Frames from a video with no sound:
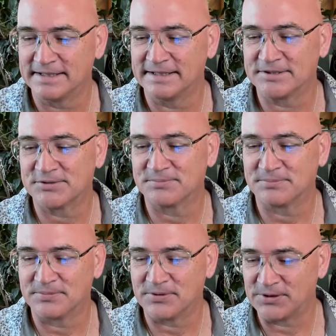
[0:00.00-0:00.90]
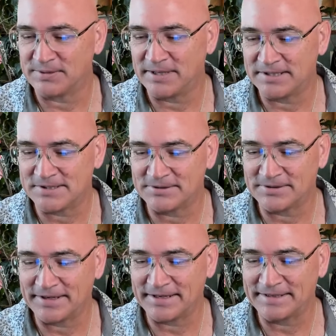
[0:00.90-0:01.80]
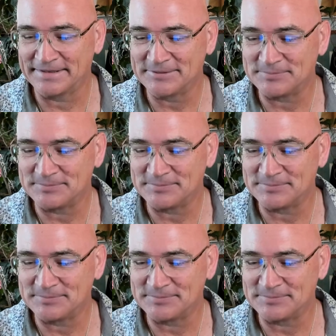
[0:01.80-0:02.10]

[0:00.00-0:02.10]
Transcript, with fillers: it's pretty amazing thing.